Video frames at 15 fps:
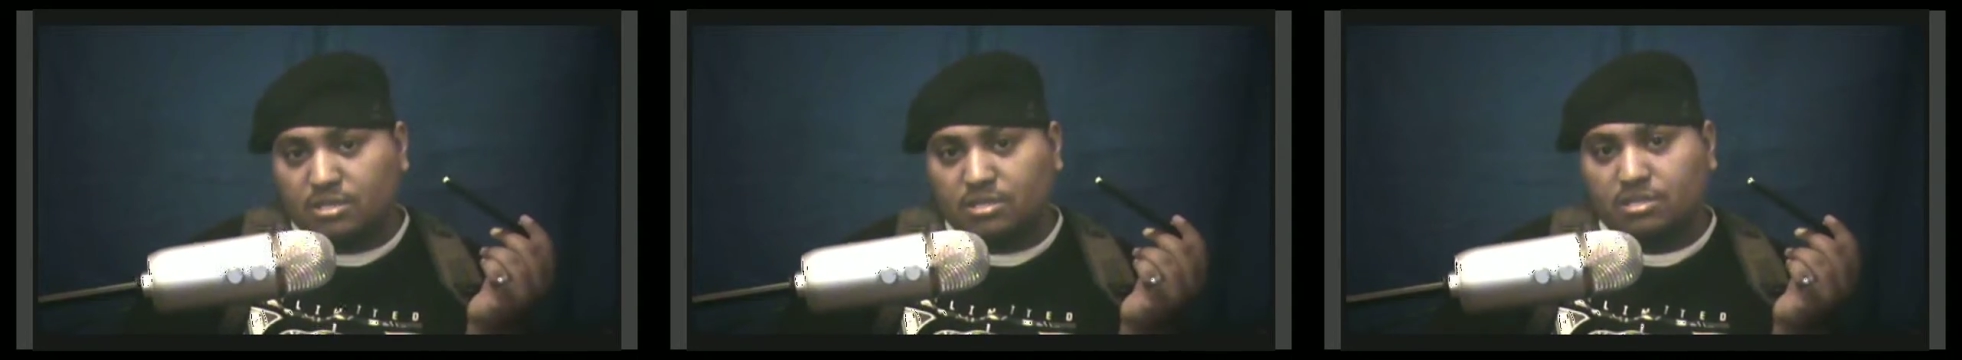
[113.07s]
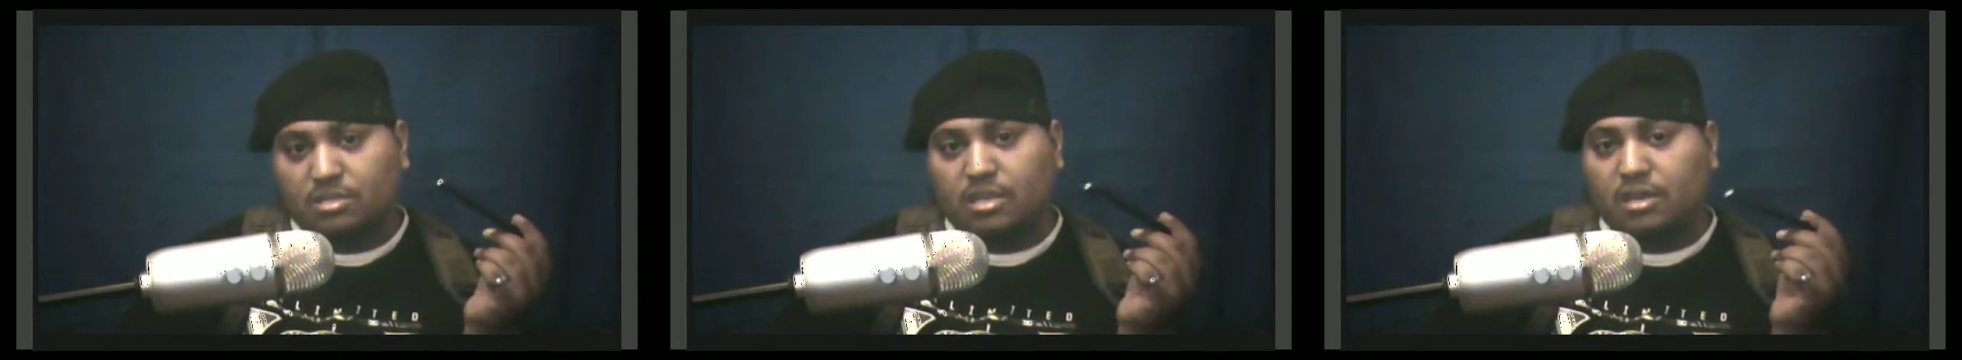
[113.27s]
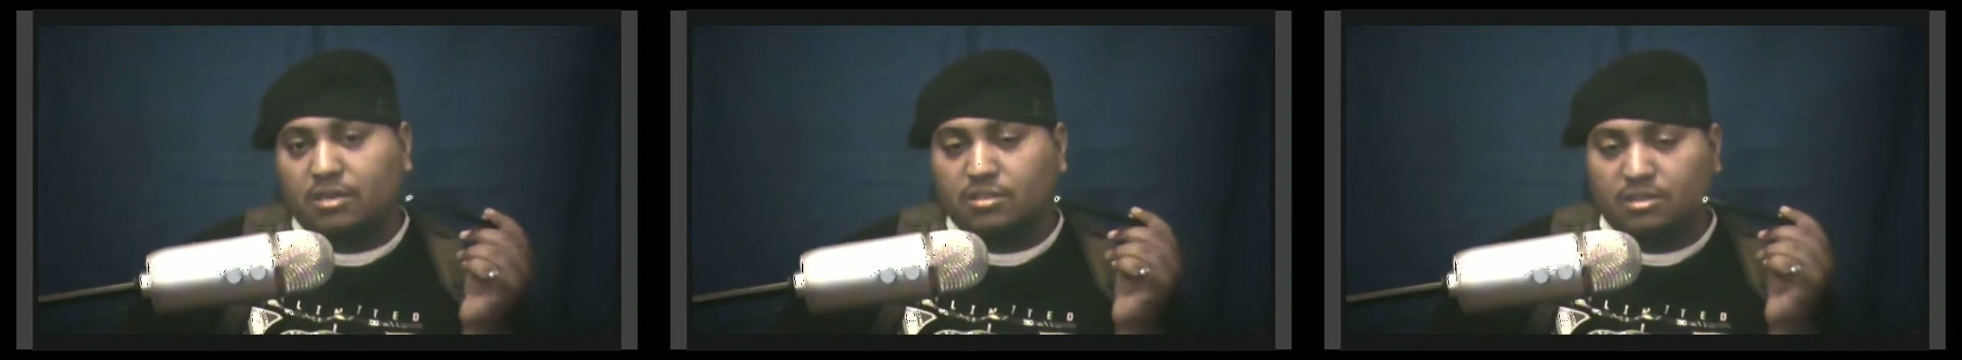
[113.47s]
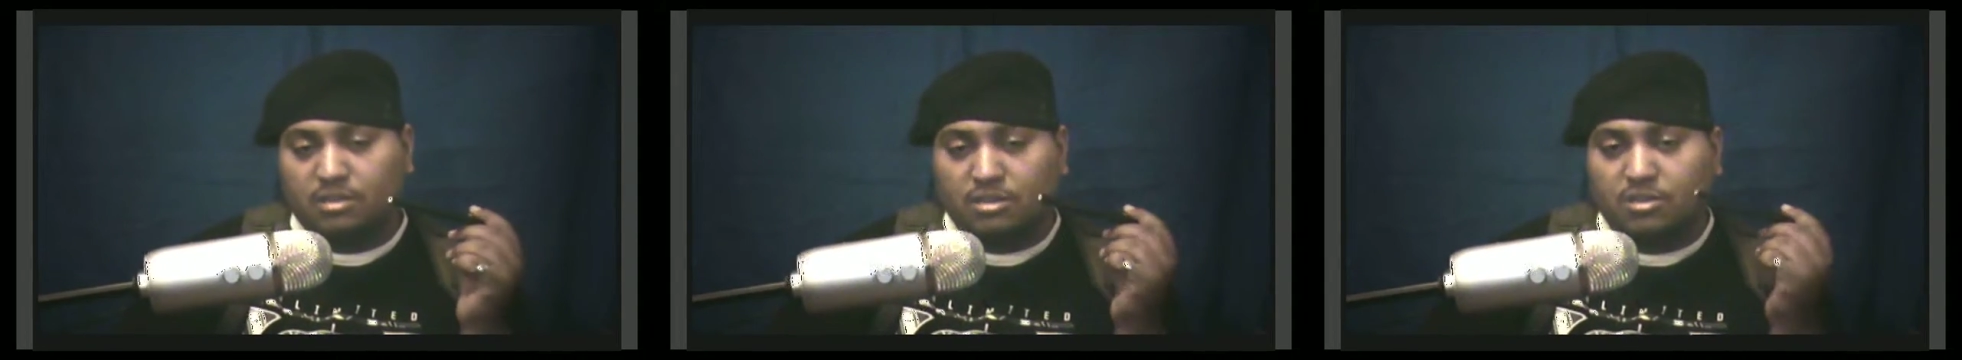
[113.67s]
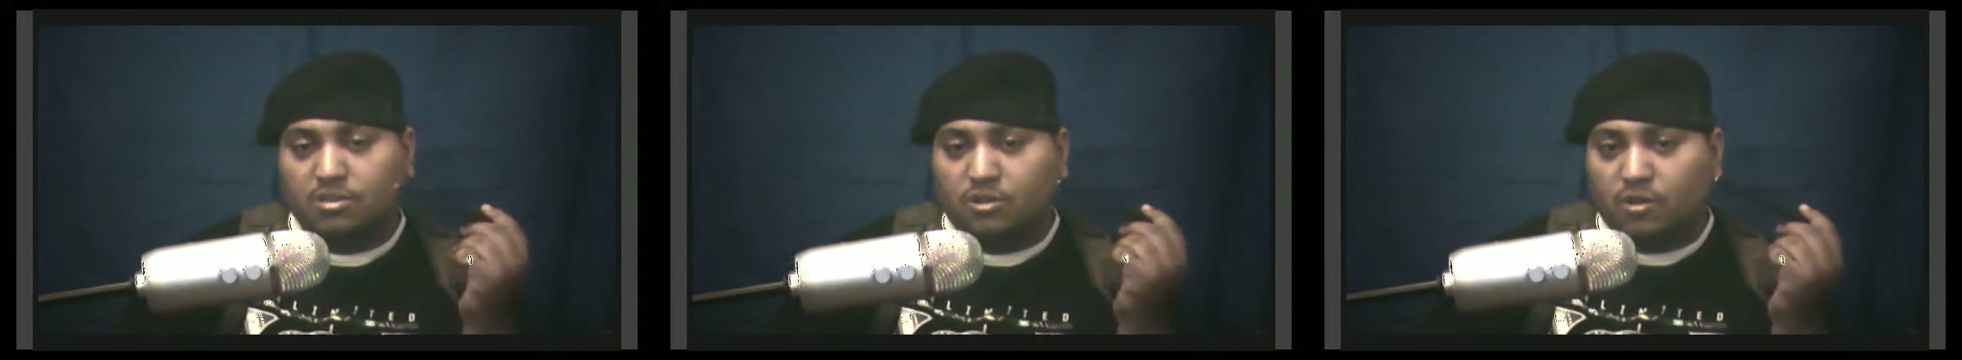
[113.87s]
Now, they're going
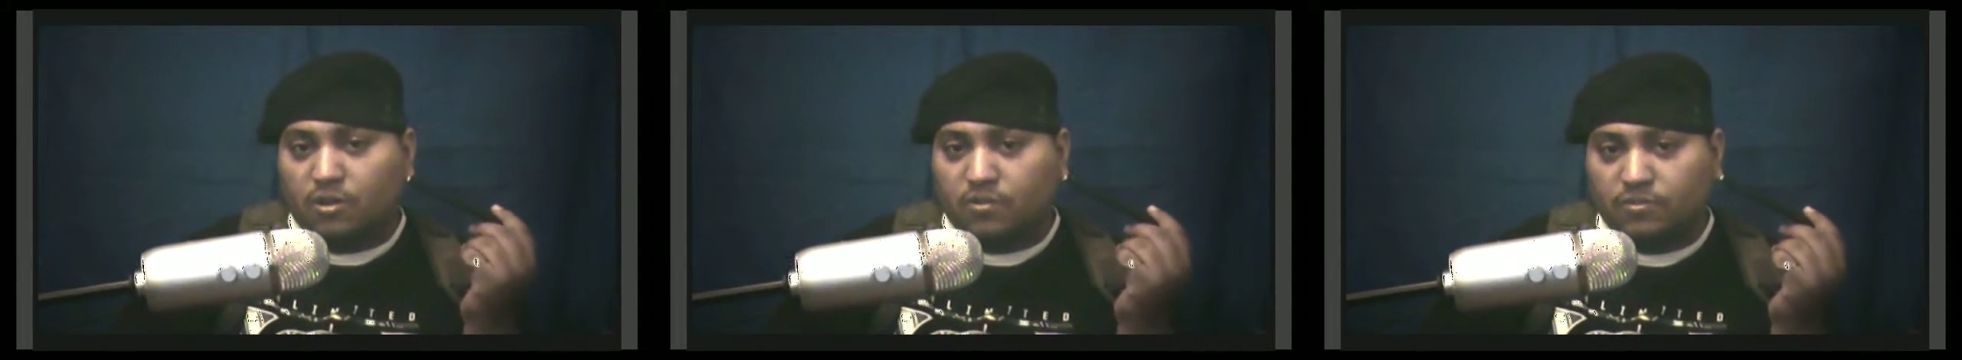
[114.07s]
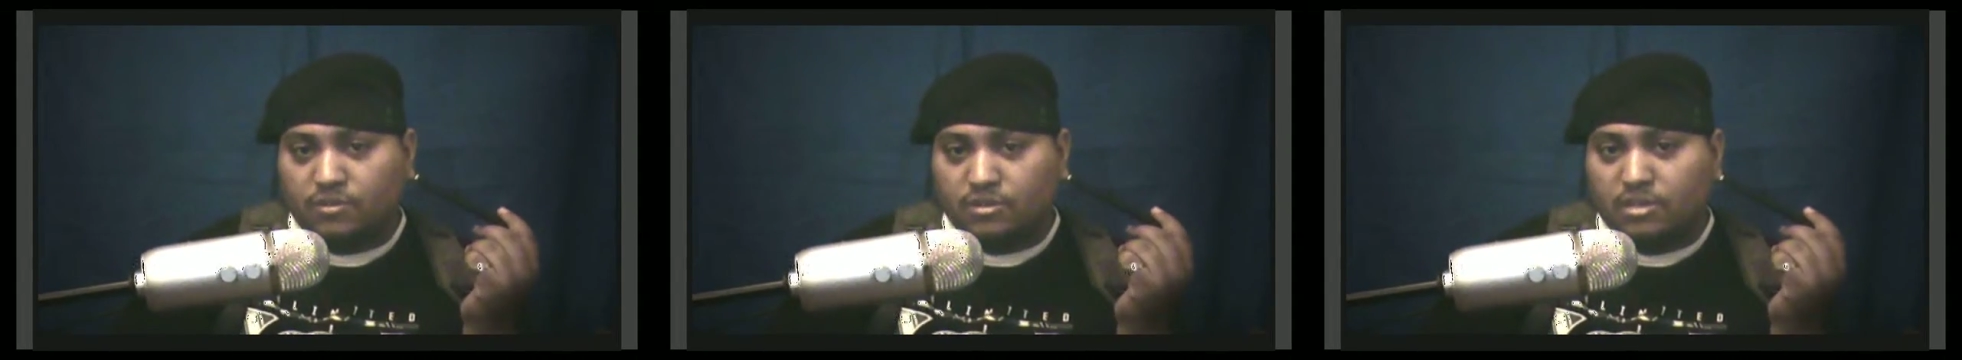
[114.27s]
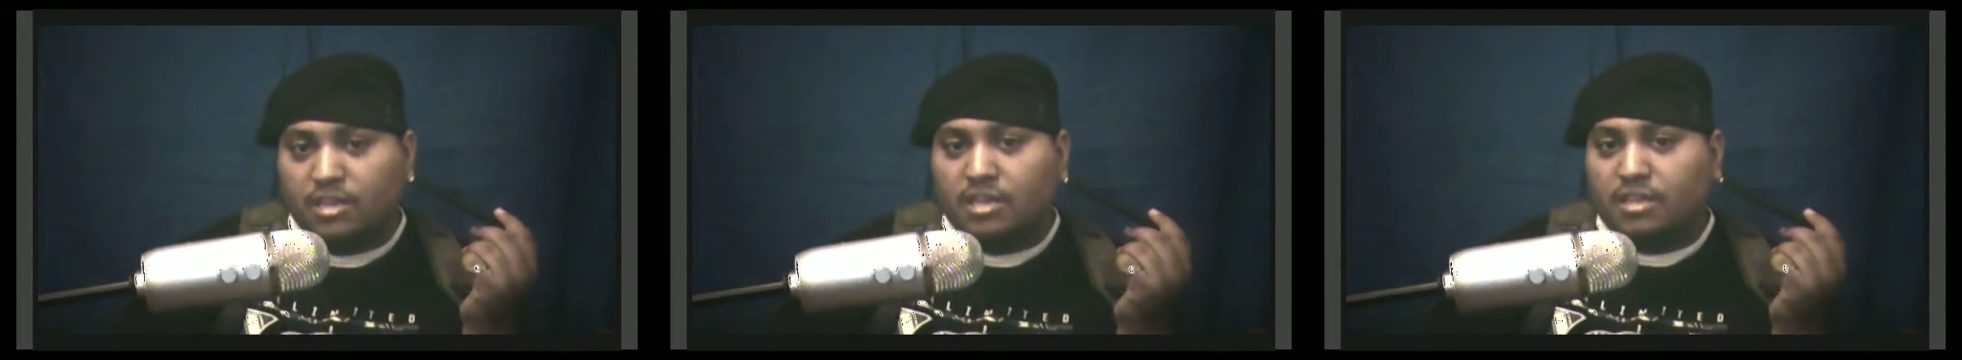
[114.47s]
to go over